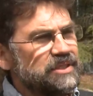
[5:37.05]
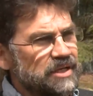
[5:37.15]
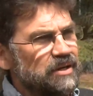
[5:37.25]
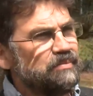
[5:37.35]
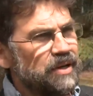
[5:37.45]

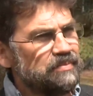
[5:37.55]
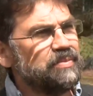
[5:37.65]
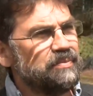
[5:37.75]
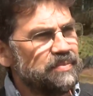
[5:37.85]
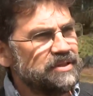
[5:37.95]
saw a
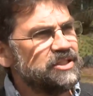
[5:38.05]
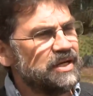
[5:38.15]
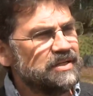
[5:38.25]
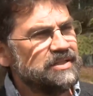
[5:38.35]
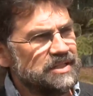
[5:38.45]
bump up in
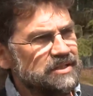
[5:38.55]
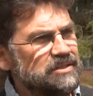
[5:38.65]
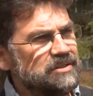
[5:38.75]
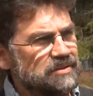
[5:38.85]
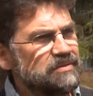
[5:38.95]
shell
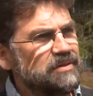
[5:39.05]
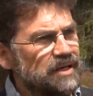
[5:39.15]
disease.